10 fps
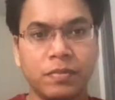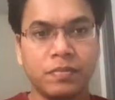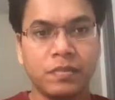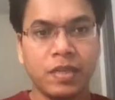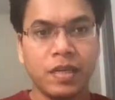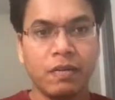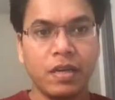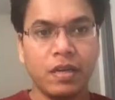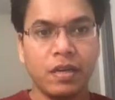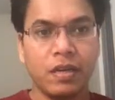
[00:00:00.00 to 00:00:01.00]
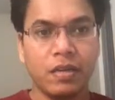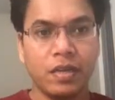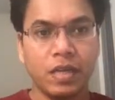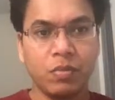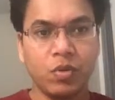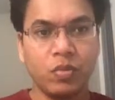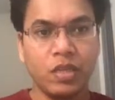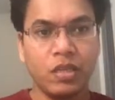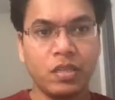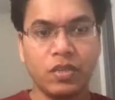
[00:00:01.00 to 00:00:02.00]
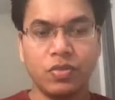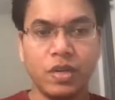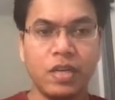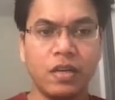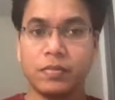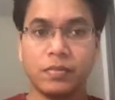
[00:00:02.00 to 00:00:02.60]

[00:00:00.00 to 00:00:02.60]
I will remove this as well.